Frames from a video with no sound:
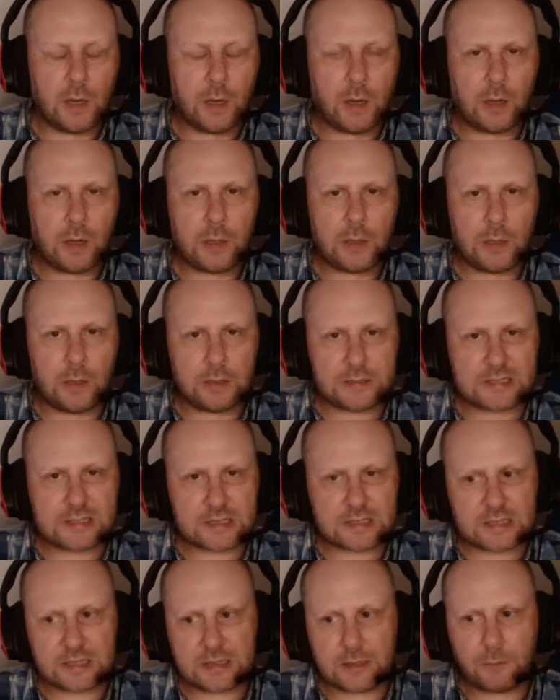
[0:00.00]
I like to
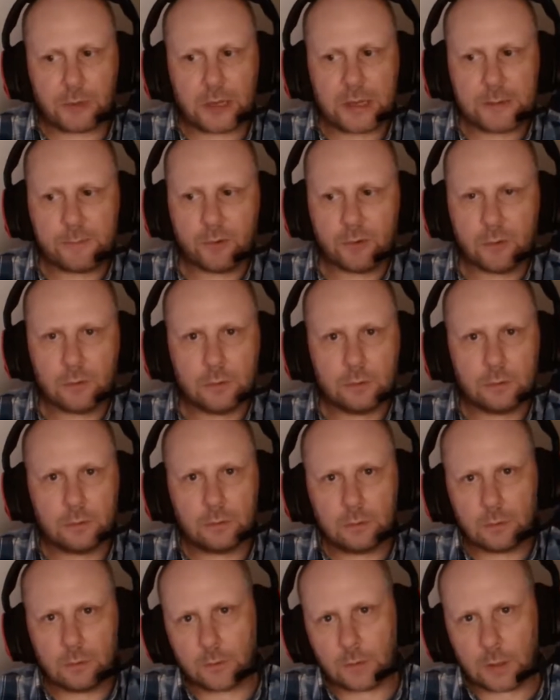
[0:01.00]
see the people
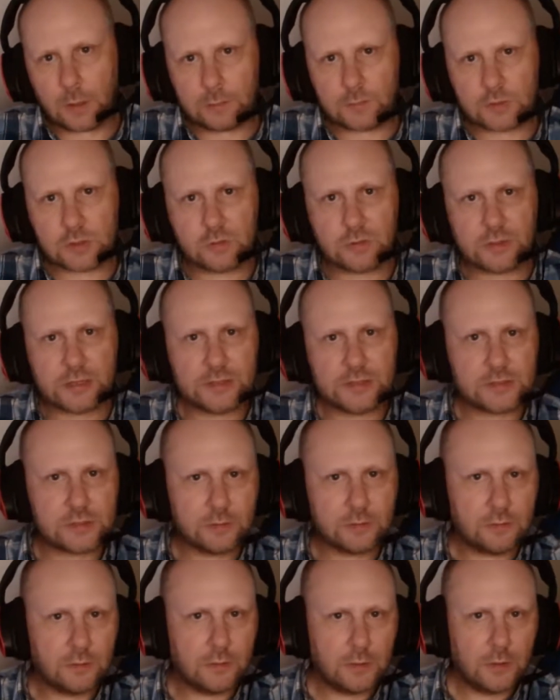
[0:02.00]
that I'm talking
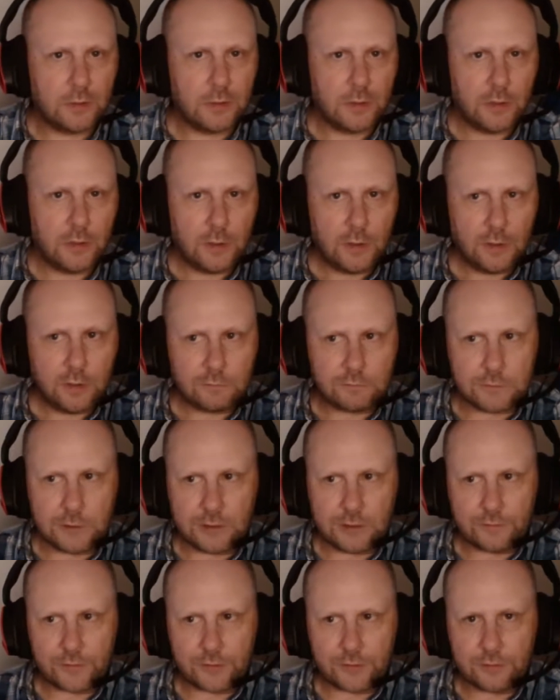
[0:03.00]
to,
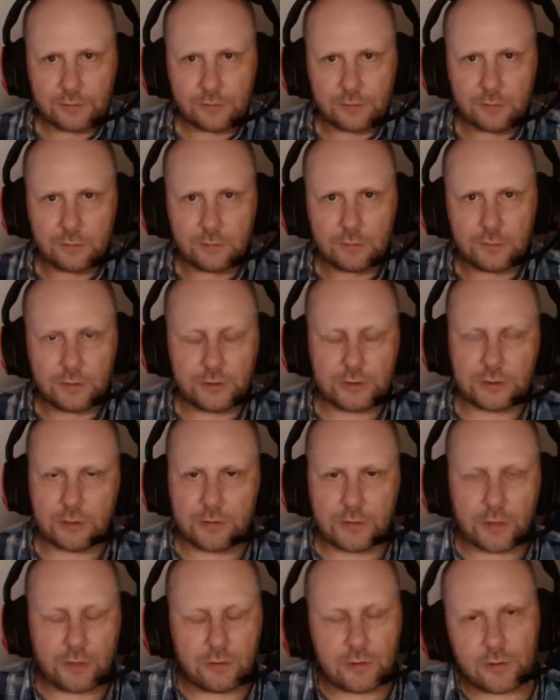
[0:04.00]
rather than you
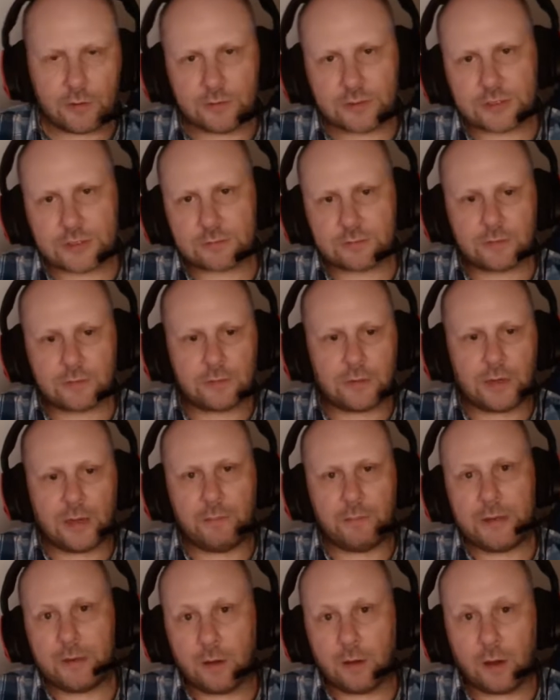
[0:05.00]
don't know who's. I
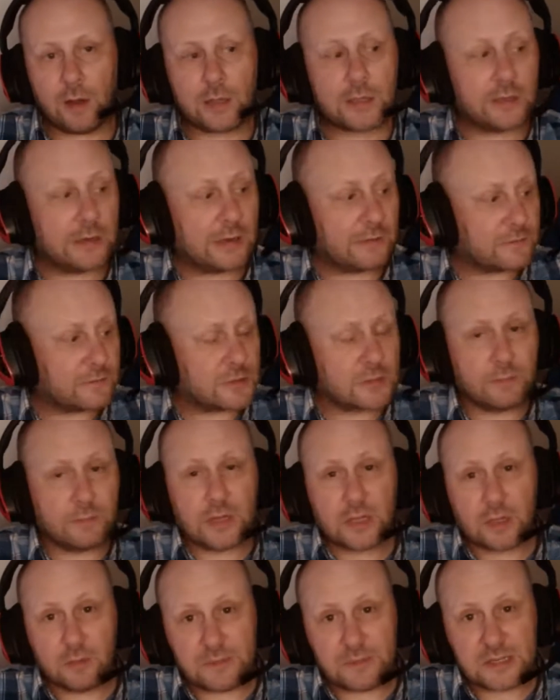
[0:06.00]
mean, I could have
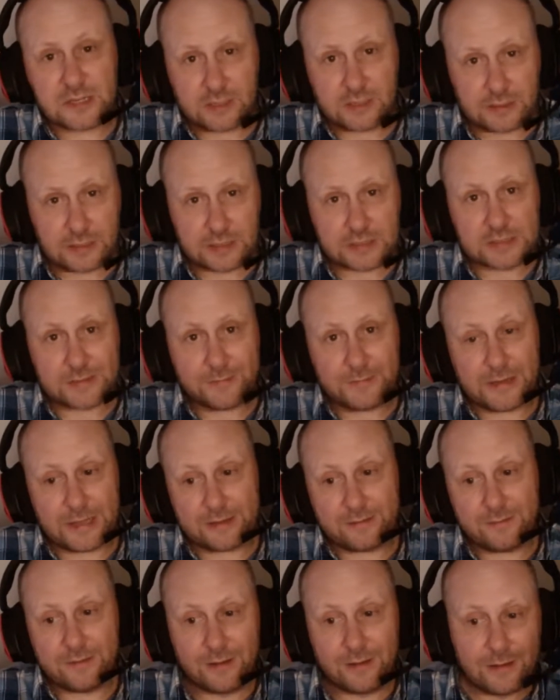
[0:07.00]
somebody could be sitting next to
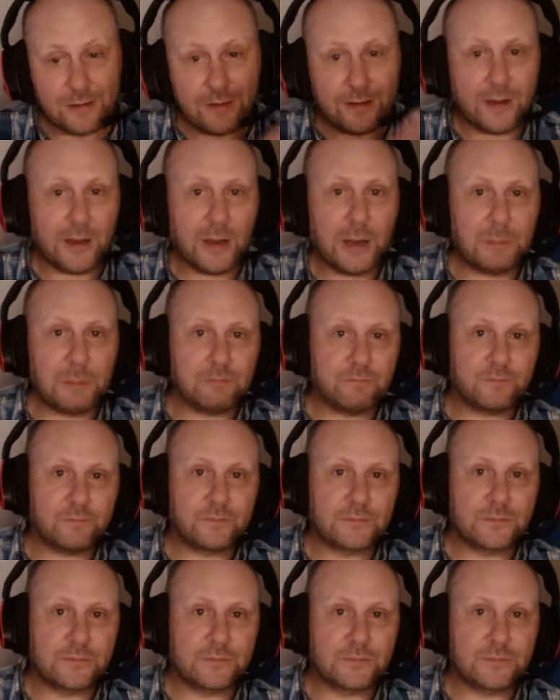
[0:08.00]
me um,